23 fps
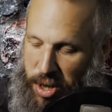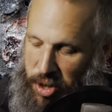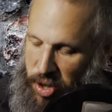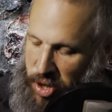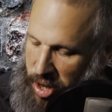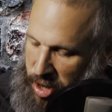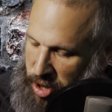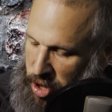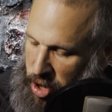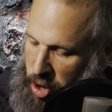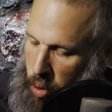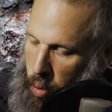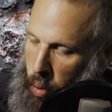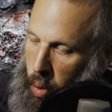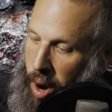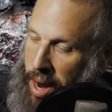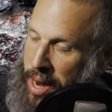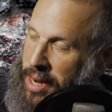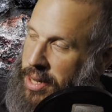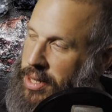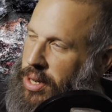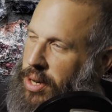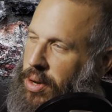isn't
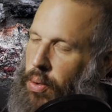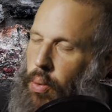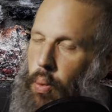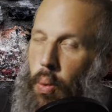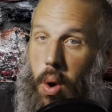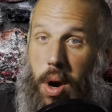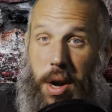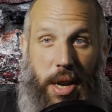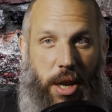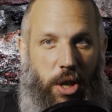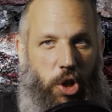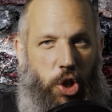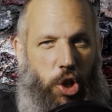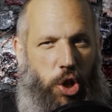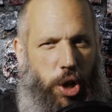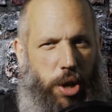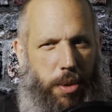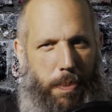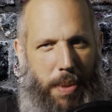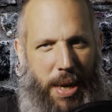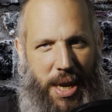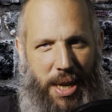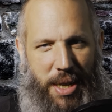quite what it
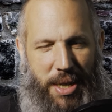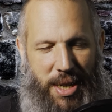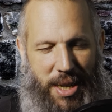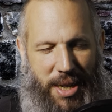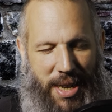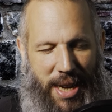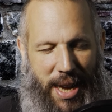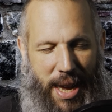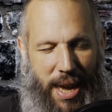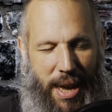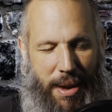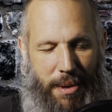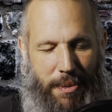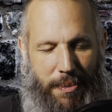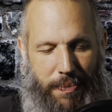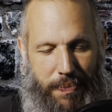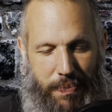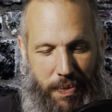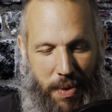should be today.